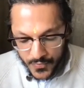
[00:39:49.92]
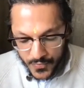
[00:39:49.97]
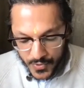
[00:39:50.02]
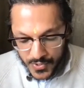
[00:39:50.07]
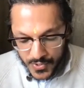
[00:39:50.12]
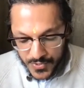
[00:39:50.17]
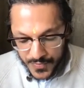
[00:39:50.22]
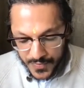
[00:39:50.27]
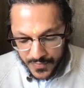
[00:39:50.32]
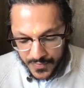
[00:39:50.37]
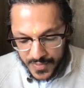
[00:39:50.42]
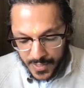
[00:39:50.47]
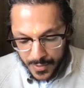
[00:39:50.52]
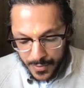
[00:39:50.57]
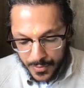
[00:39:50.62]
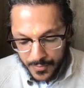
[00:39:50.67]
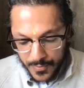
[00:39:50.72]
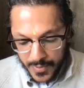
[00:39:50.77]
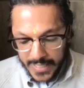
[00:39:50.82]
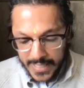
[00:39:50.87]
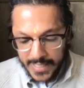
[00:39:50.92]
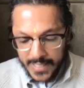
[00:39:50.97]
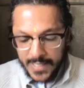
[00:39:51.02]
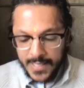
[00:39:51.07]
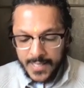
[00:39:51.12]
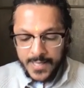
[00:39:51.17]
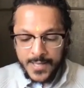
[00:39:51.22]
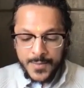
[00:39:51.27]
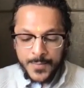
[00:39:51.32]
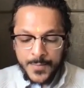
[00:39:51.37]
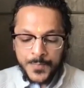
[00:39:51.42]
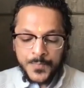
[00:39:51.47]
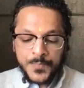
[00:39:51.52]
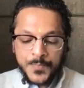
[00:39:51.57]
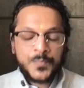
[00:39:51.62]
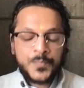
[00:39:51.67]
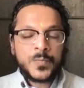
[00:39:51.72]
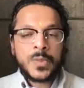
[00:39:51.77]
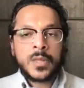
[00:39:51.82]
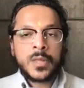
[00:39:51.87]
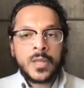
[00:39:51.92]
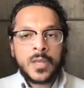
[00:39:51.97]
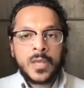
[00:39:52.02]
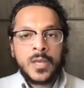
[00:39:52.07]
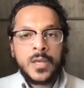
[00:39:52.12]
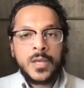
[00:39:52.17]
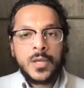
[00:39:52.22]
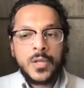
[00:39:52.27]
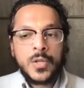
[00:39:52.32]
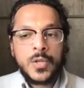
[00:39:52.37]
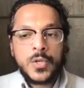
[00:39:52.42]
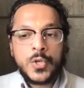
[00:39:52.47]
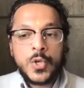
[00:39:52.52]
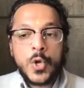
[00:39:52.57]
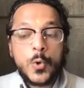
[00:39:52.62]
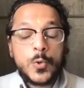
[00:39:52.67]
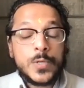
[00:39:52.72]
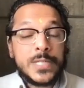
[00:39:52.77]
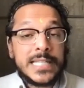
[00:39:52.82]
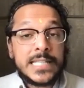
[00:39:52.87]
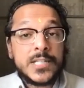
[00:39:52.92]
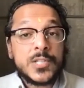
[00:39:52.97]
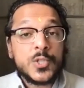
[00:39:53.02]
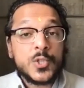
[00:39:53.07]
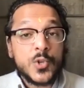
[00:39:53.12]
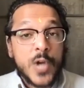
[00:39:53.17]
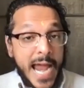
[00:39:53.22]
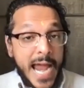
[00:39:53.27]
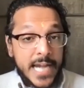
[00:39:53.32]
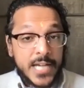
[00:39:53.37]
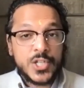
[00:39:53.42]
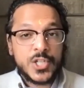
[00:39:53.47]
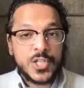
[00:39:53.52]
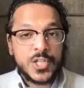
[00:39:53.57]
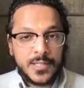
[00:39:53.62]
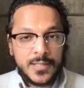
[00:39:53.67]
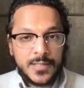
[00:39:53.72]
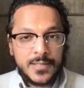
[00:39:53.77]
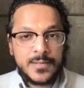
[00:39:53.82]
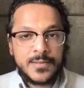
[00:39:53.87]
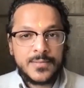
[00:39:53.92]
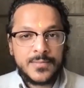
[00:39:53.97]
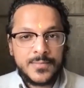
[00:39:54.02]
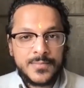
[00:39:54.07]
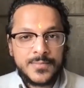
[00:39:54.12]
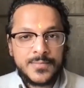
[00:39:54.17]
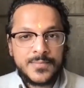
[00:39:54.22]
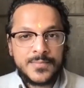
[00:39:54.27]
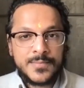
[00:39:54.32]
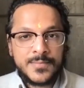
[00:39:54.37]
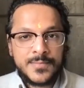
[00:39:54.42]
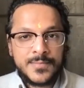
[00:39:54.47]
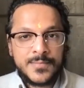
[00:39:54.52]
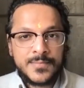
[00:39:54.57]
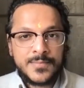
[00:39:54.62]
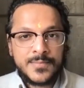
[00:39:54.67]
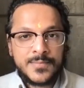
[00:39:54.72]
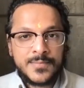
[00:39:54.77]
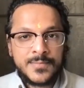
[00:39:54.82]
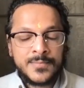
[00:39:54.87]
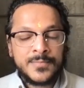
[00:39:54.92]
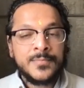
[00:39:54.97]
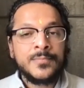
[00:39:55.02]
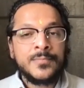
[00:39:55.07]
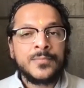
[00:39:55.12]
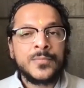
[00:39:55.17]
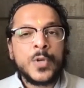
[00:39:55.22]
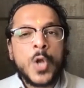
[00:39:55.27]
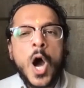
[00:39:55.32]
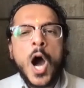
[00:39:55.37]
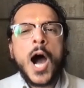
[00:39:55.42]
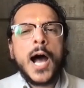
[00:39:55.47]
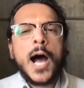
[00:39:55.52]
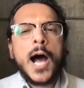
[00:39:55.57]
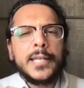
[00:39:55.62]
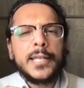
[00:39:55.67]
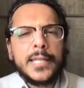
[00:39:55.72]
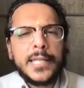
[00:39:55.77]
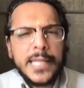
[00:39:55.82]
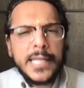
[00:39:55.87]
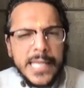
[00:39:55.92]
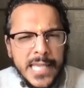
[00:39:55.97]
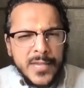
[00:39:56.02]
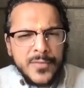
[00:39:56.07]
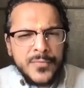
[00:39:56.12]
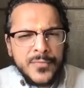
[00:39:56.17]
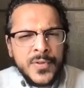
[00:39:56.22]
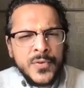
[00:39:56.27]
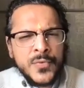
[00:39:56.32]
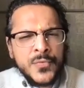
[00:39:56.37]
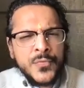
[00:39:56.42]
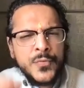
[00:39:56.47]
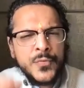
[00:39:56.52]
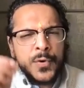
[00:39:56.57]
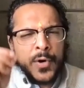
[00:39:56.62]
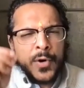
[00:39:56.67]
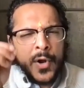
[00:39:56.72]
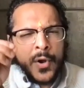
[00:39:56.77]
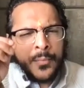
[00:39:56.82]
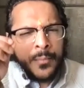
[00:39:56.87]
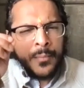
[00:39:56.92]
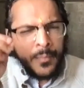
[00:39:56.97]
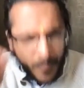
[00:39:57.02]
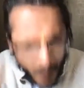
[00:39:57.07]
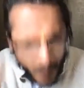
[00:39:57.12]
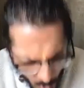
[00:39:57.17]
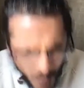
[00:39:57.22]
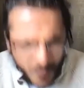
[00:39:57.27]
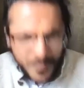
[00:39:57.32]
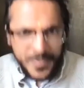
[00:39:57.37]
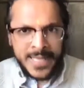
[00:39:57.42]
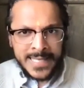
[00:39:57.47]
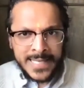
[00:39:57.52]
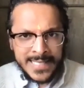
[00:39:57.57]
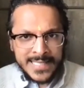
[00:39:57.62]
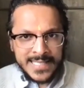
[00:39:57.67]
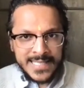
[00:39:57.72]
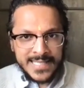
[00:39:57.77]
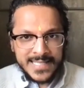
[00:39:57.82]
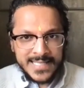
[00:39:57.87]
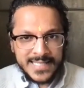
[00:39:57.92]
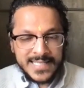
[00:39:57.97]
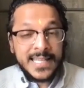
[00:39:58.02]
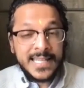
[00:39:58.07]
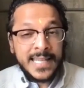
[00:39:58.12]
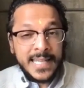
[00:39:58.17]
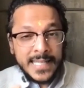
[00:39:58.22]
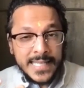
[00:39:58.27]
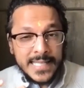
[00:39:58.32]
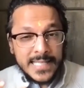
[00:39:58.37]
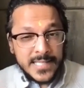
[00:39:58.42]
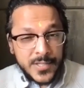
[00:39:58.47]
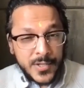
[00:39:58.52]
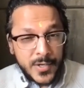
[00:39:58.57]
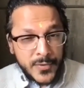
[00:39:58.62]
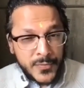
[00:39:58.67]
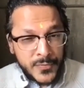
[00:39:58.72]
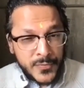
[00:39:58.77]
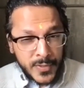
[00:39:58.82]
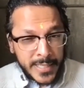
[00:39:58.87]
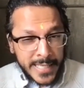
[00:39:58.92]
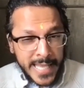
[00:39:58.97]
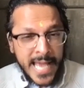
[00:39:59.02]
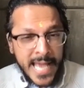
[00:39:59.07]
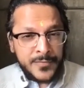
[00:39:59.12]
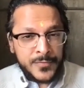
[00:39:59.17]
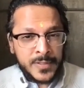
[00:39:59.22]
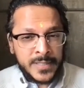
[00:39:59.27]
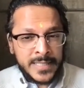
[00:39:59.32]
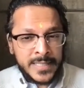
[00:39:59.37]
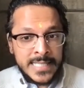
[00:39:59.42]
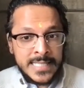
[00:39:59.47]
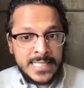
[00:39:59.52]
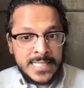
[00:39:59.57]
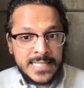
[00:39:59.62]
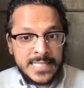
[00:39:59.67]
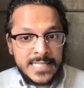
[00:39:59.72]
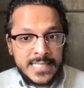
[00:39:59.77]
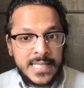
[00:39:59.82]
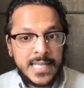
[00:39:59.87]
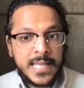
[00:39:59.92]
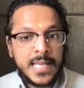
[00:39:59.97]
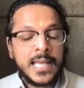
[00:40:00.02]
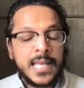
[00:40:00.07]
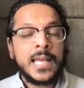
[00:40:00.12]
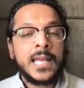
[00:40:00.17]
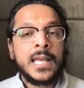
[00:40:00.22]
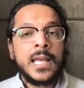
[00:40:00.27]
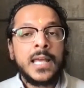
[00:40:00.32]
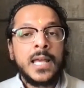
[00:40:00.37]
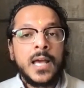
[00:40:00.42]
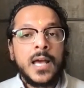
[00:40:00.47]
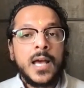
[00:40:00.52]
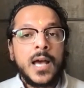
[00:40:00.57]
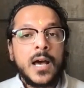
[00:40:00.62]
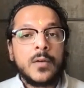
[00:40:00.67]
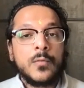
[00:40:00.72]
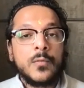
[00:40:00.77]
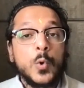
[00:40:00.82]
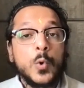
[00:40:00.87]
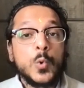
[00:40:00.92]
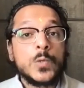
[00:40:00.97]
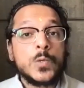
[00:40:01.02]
Verse 53, no distraction. Not even for a moment is there a forgetfulness of